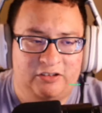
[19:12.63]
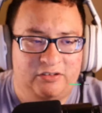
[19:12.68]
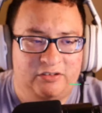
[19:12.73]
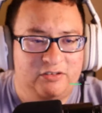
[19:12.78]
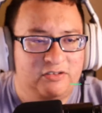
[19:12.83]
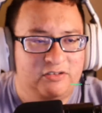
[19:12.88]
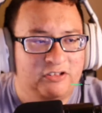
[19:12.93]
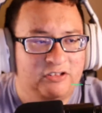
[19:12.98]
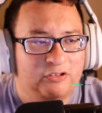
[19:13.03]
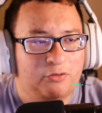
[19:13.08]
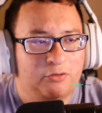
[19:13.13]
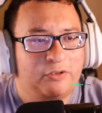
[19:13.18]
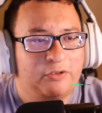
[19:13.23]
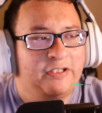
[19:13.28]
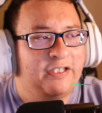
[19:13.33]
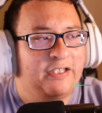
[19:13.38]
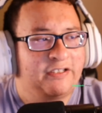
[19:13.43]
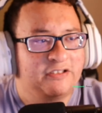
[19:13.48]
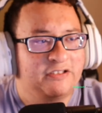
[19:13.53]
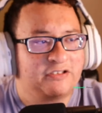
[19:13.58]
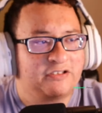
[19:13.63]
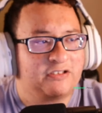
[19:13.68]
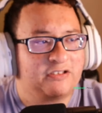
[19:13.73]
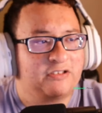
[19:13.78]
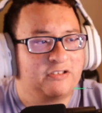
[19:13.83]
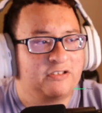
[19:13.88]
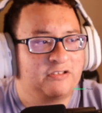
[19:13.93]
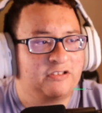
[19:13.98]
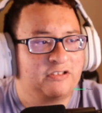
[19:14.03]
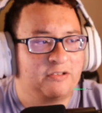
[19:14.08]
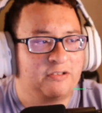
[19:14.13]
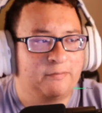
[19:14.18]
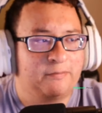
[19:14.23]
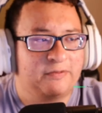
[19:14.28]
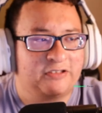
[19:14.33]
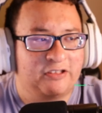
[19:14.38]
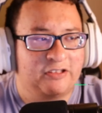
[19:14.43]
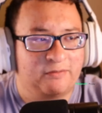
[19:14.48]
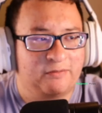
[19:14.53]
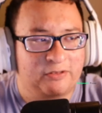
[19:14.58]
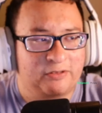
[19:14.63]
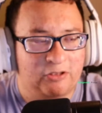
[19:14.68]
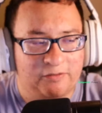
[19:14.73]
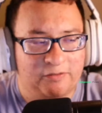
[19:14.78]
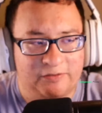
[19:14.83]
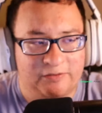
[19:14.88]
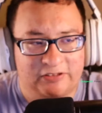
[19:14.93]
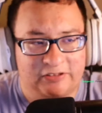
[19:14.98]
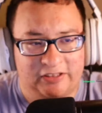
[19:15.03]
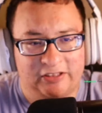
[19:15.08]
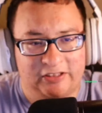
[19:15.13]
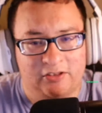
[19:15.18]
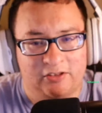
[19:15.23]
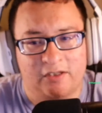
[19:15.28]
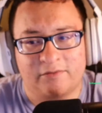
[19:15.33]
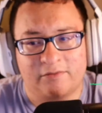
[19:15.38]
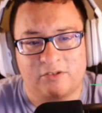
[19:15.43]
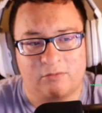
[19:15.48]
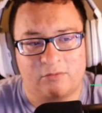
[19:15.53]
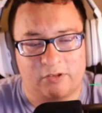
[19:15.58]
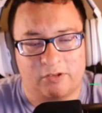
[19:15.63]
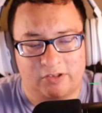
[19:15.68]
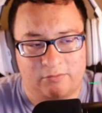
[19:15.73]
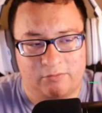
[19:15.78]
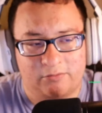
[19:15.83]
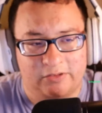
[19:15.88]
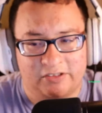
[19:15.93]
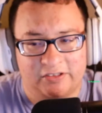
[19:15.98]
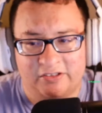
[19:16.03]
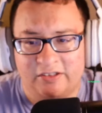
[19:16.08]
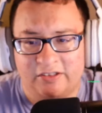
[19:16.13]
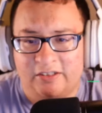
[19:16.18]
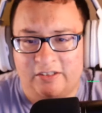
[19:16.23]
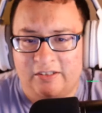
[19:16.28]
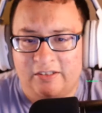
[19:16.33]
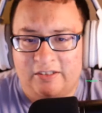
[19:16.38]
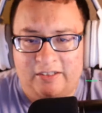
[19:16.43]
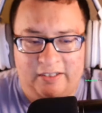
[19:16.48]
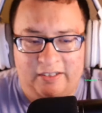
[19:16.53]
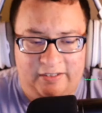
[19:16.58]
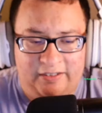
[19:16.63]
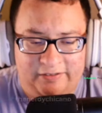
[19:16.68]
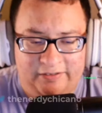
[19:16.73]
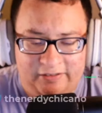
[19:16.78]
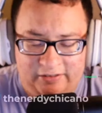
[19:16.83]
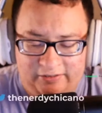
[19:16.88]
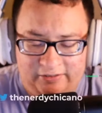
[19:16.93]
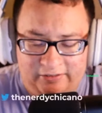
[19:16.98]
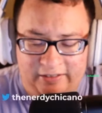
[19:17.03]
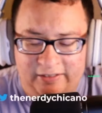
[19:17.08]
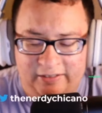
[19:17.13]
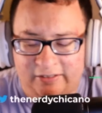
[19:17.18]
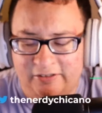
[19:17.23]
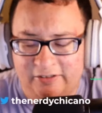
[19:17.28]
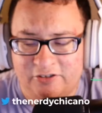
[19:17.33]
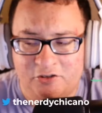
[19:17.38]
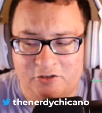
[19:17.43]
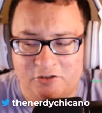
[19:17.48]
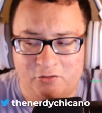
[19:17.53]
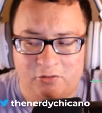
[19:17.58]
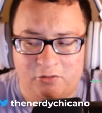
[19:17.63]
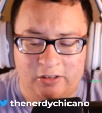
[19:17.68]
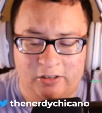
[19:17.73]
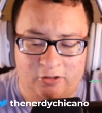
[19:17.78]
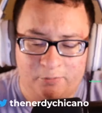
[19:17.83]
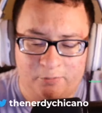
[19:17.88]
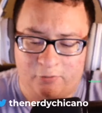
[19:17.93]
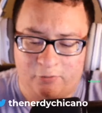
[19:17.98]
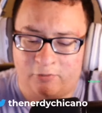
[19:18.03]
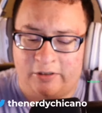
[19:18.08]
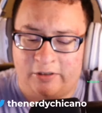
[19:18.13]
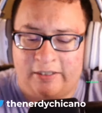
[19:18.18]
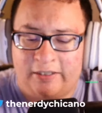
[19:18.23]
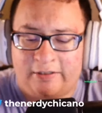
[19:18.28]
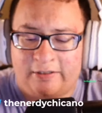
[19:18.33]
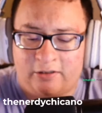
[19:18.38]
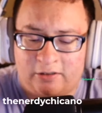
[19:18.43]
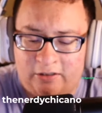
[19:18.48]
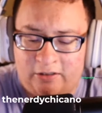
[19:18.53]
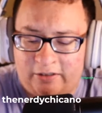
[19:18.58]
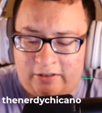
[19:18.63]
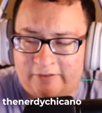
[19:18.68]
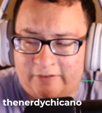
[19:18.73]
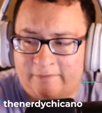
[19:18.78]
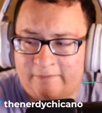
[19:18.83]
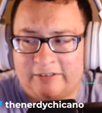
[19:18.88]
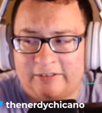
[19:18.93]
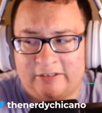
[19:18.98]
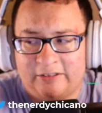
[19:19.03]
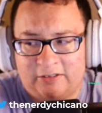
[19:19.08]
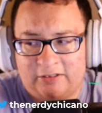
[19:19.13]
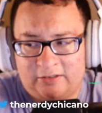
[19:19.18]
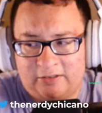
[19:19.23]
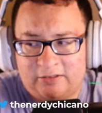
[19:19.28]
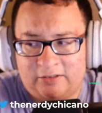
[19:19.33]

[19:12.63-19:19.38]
he had his son of his cinematographers that he loved to work with, and they kind of do help create a lot of the